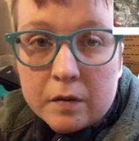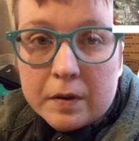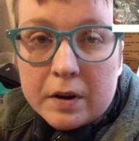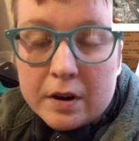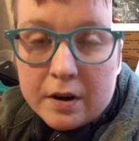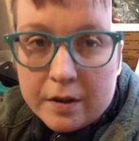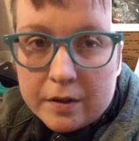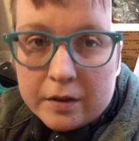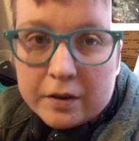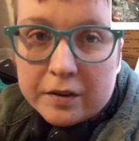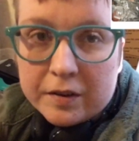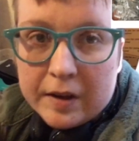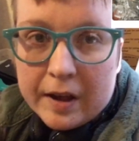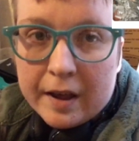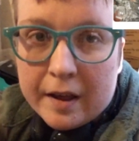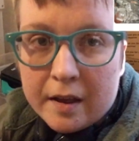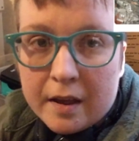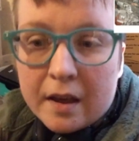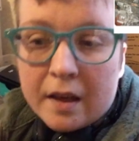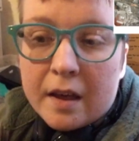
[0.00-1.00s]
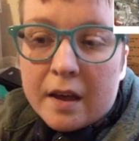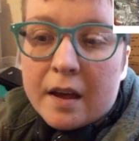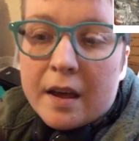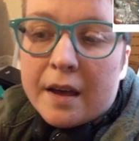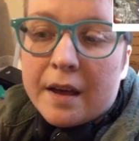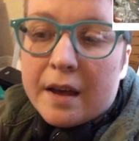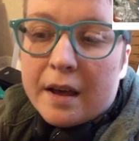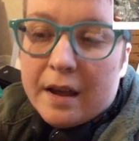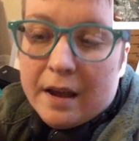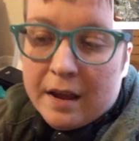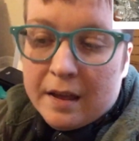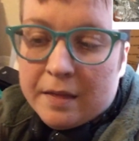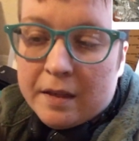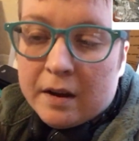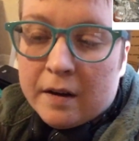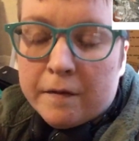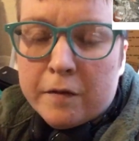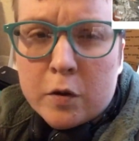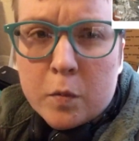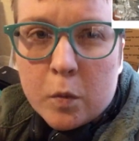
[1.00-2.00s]
another set, and then a
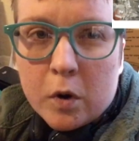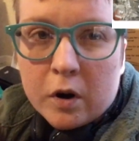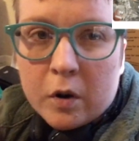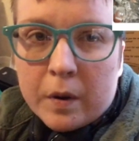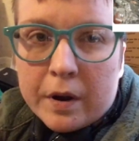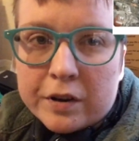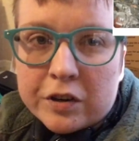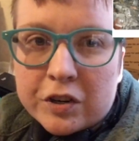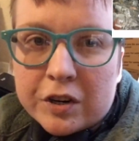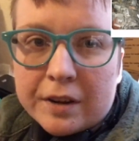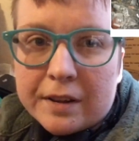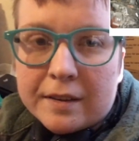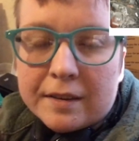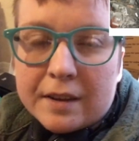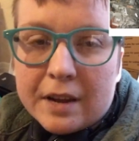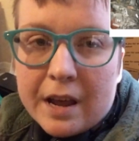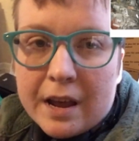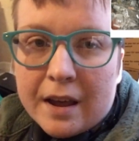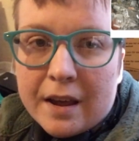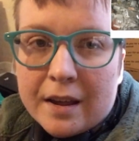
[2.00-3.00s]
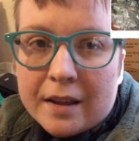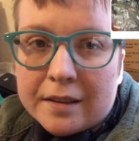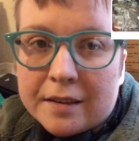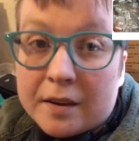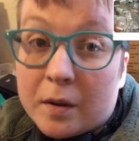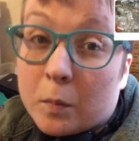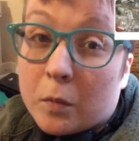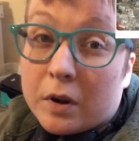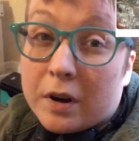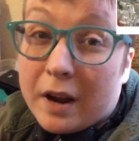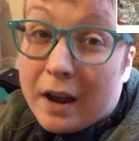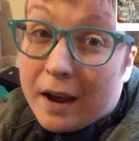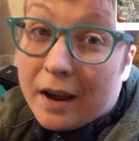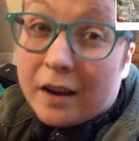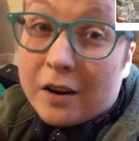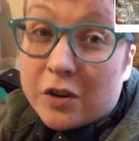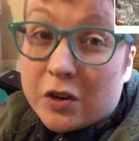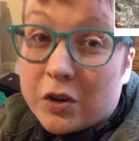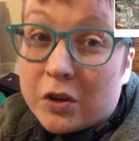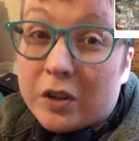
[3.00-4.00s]
few more questions, and someone
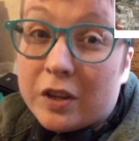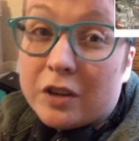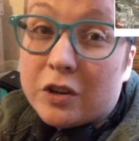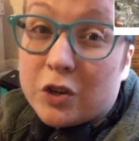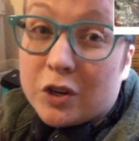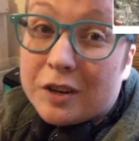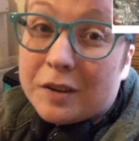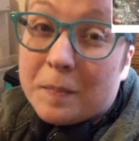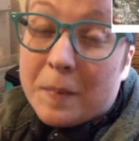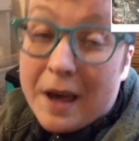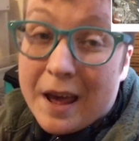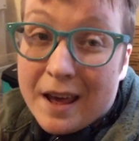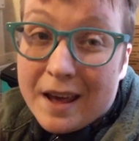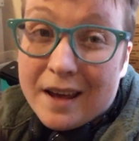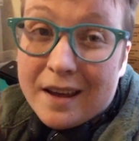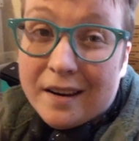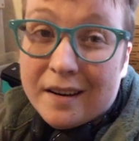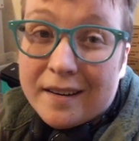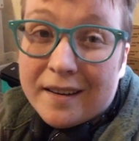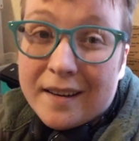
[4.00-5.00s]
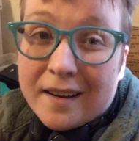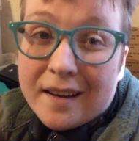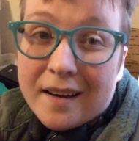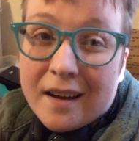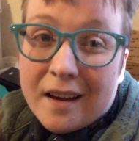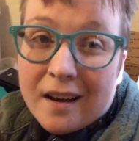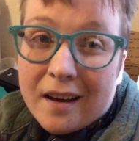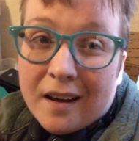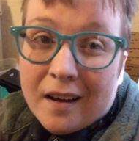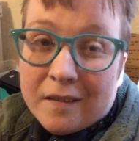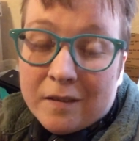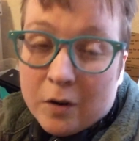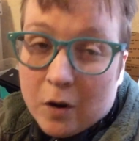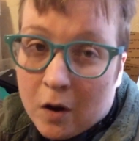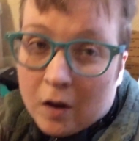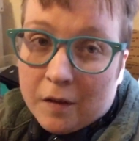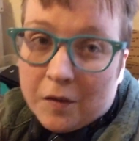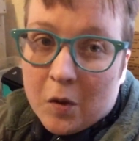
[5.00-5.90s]
actually just paid for all of